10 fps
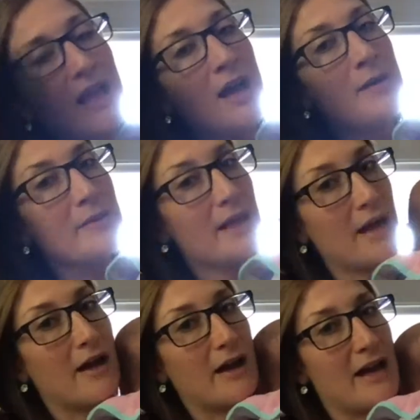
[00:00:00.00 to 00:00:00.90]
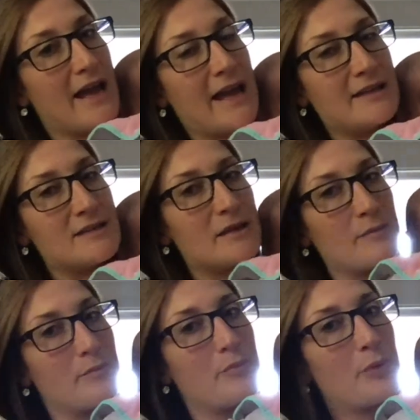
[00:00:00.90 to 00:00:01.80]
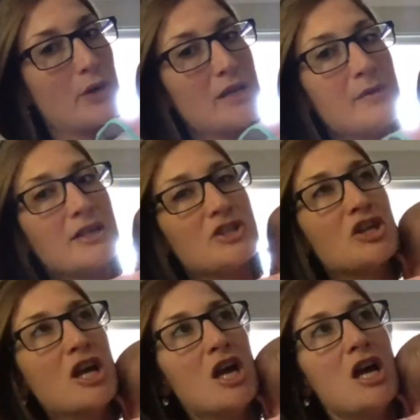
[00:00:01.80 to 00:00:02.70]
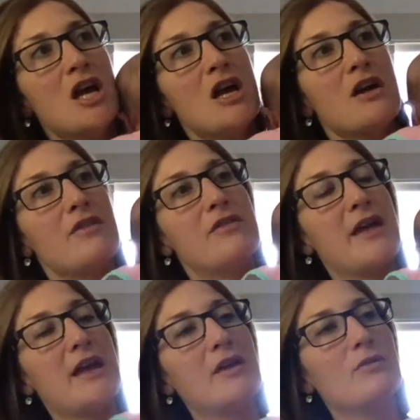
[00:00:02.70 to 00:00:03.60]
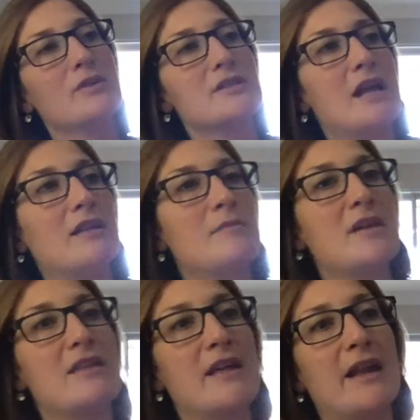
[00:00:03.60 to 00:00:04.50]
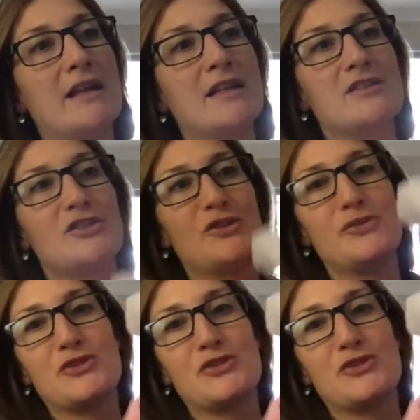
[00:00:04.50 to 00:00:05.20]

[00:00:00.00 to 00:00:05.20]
And pretty much they were telling me that I needed to lose